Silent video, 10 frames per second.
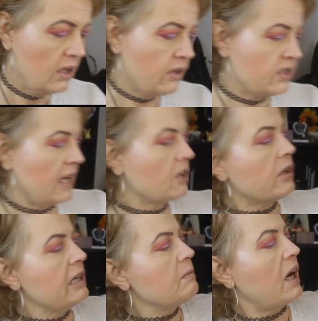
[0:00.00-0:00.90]
There's a
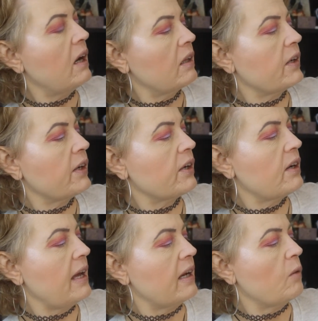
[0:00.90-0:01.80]
cream
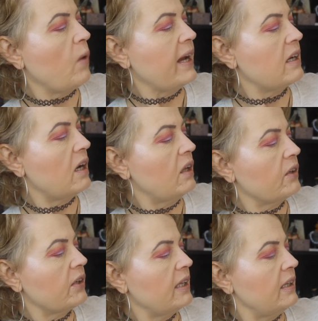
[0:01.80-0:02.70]
color and a white
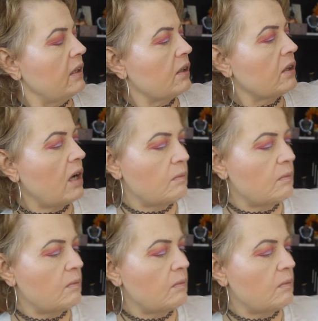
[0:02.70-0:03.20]
color here.